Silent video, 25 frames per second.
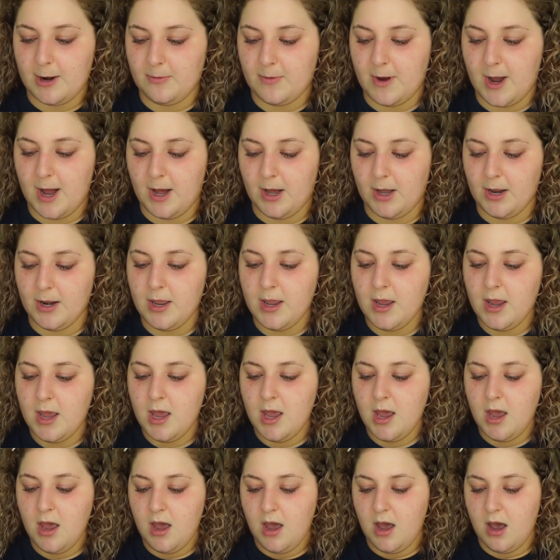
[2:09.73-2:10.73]
n Wild
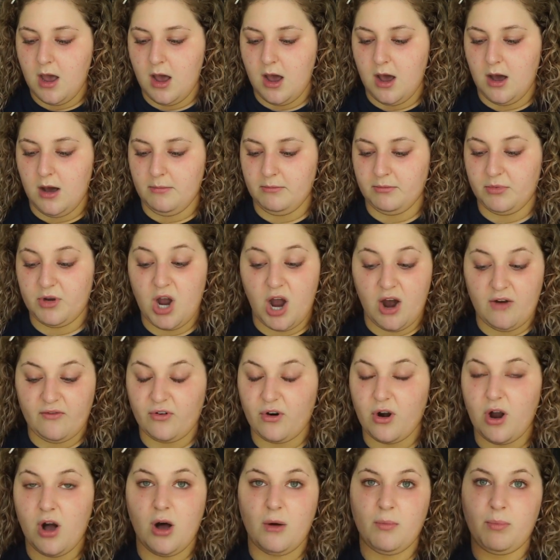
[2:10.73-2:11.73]

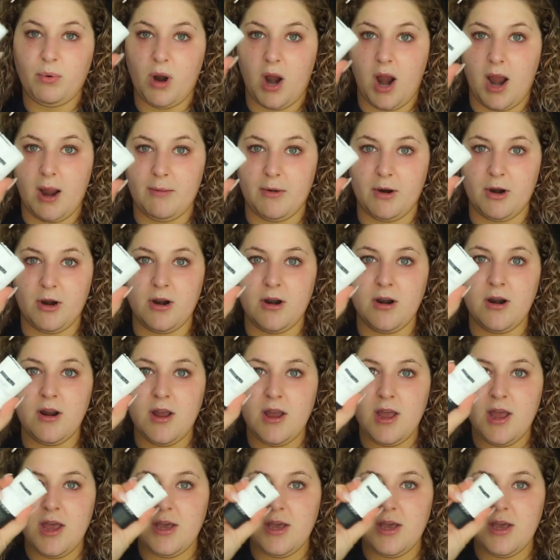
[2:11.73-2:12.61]
Coverall primer.